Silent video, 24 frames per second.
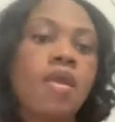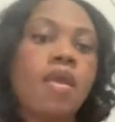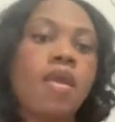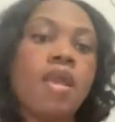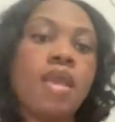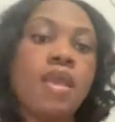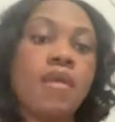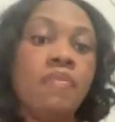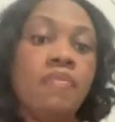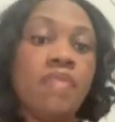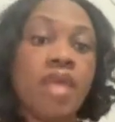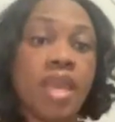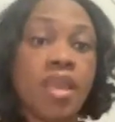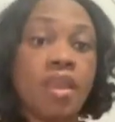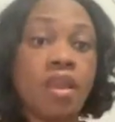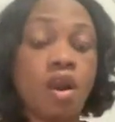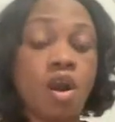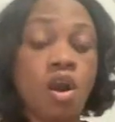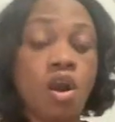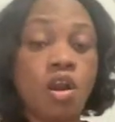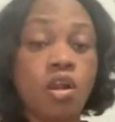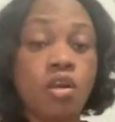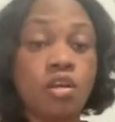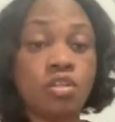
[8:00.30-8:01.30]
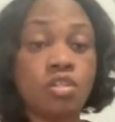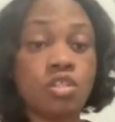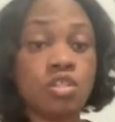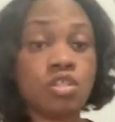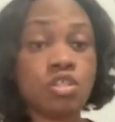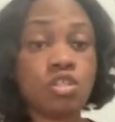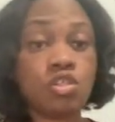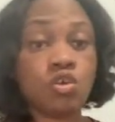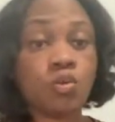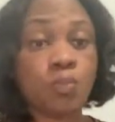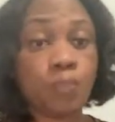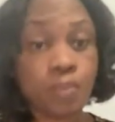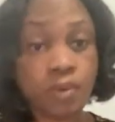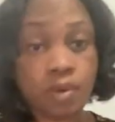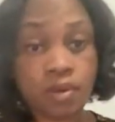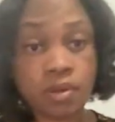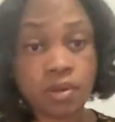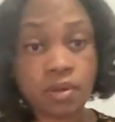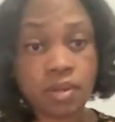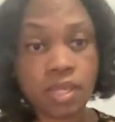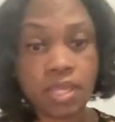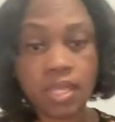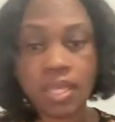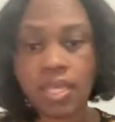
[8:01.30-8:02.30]
and they are
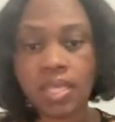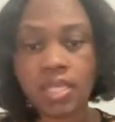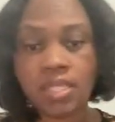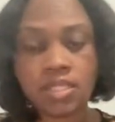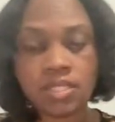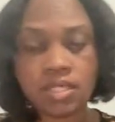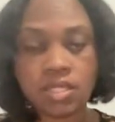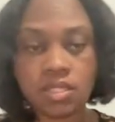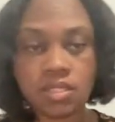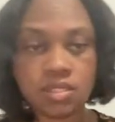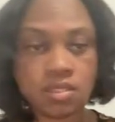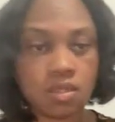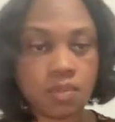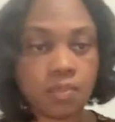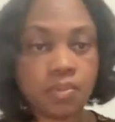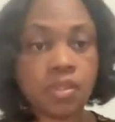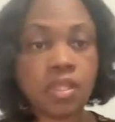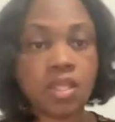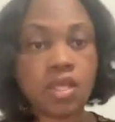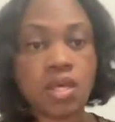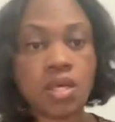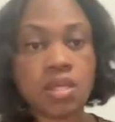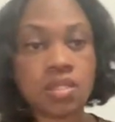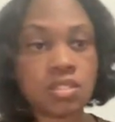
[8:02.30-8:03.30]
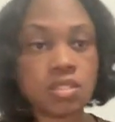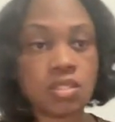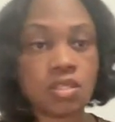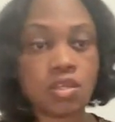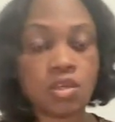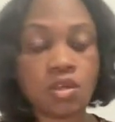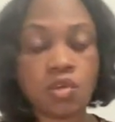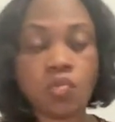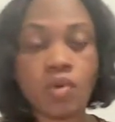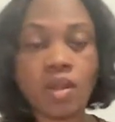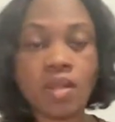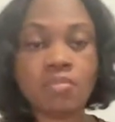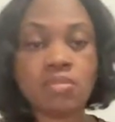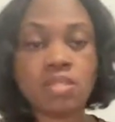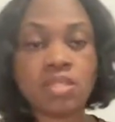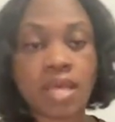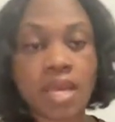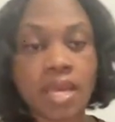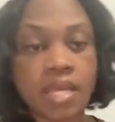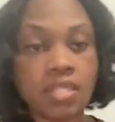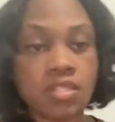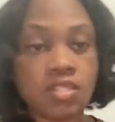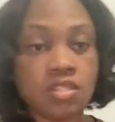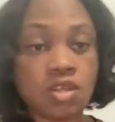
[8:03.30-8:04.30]
super easy to plug to your
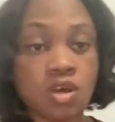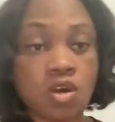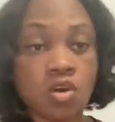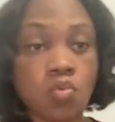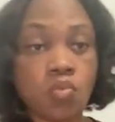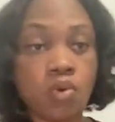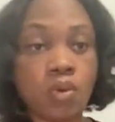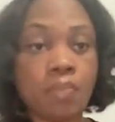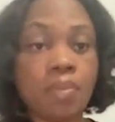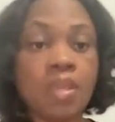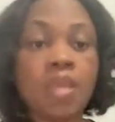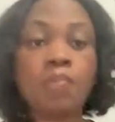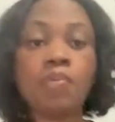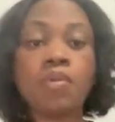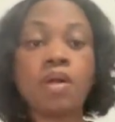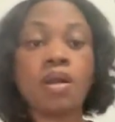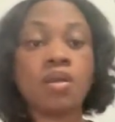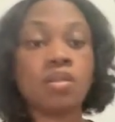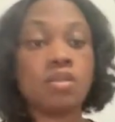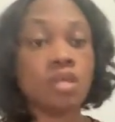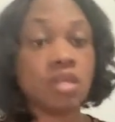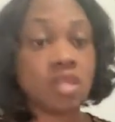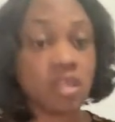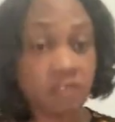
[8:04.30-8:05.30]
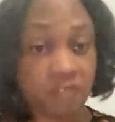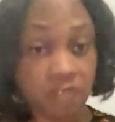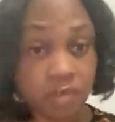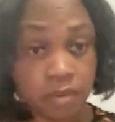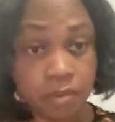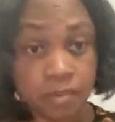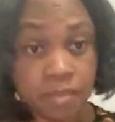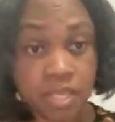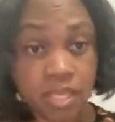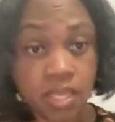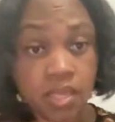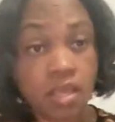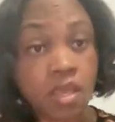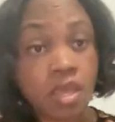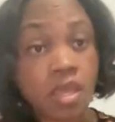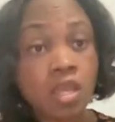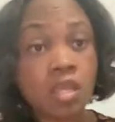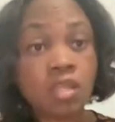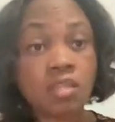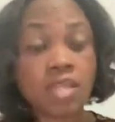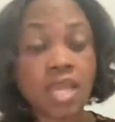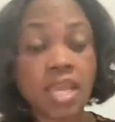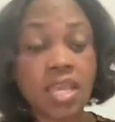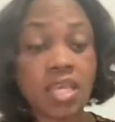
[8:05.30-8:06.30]
website. So when people are looking for me,
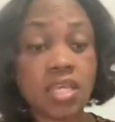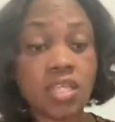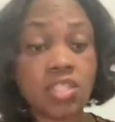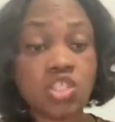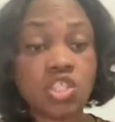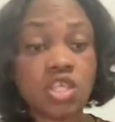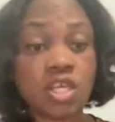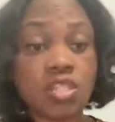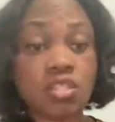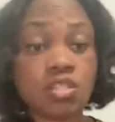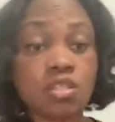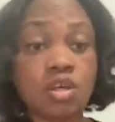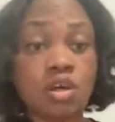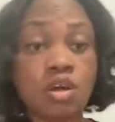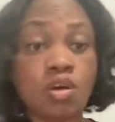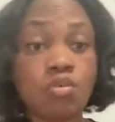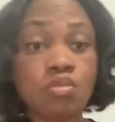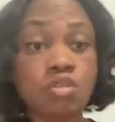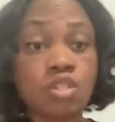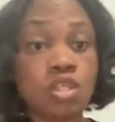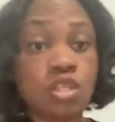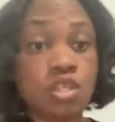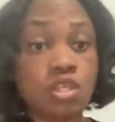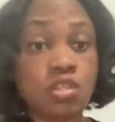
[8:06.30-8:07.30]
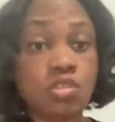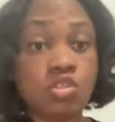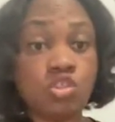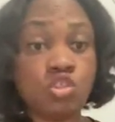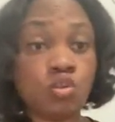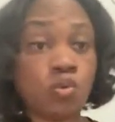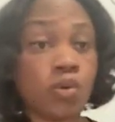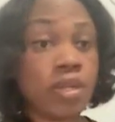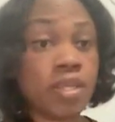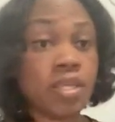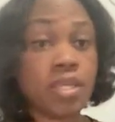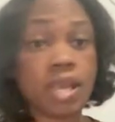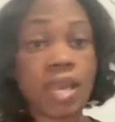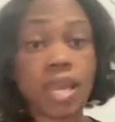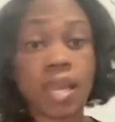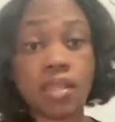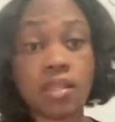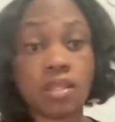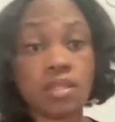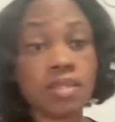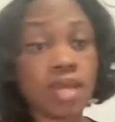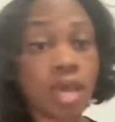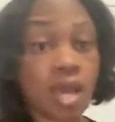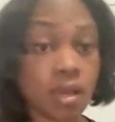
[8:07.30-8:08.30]
they can just go to
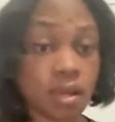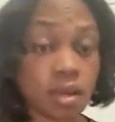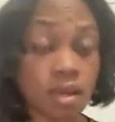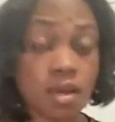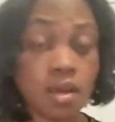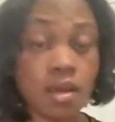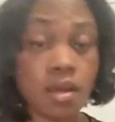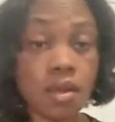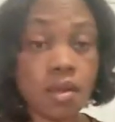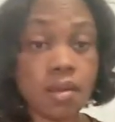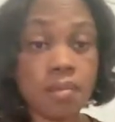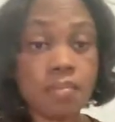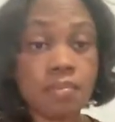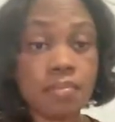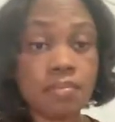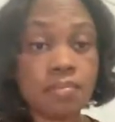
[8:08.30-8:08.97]
joinkayla.com.